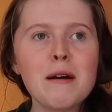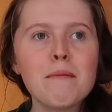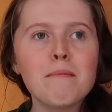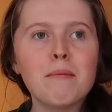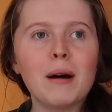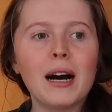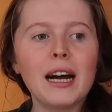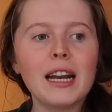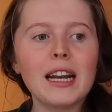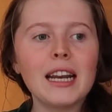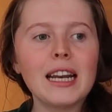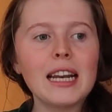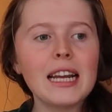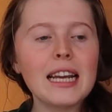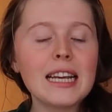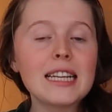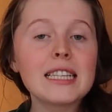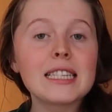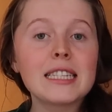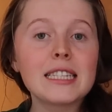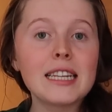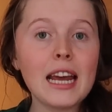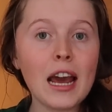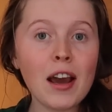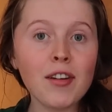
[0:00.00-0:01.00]
but it
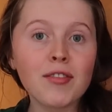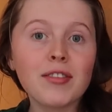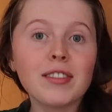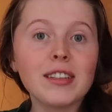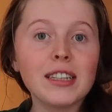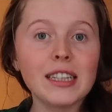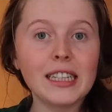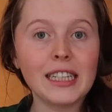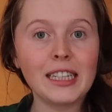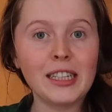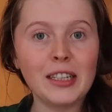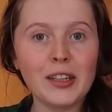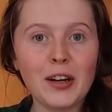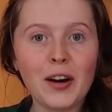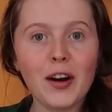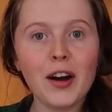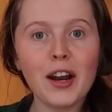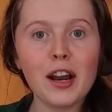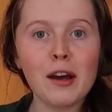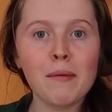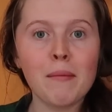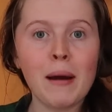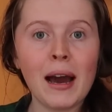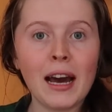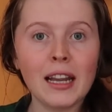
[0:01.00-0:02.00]
is definitely not
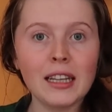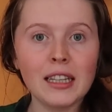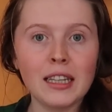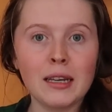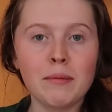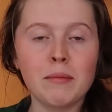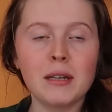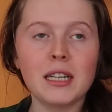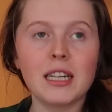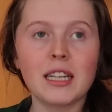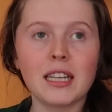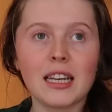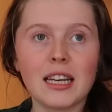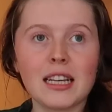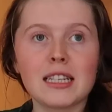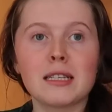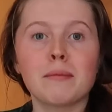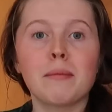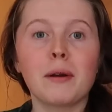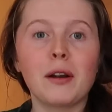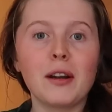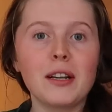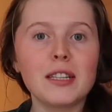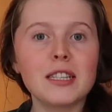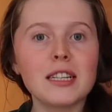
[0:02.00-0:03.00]
about limiting
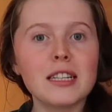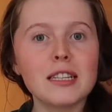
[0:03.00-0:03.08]
experience.